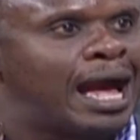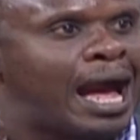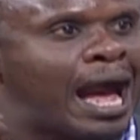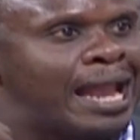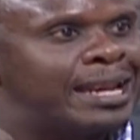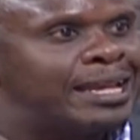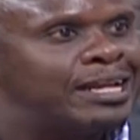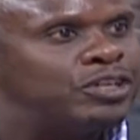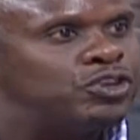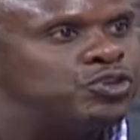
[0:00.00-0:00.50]

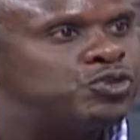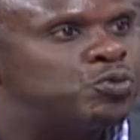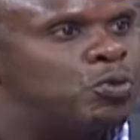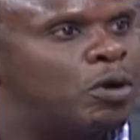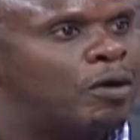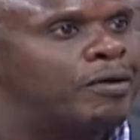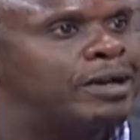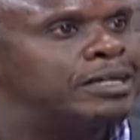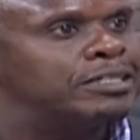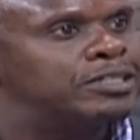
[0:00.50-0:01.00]
and
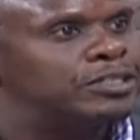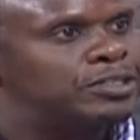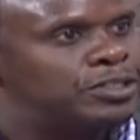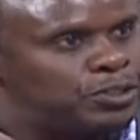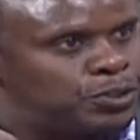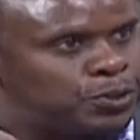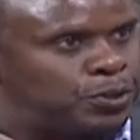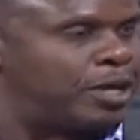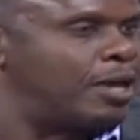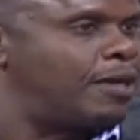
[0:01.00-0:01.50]
endurance
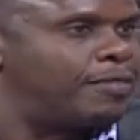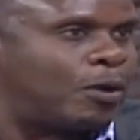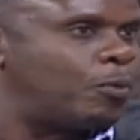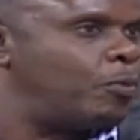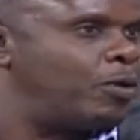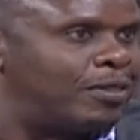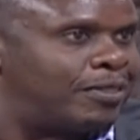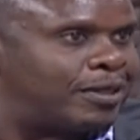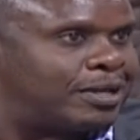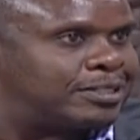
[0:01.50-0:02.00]
together
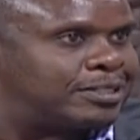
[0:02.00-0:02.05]
with it.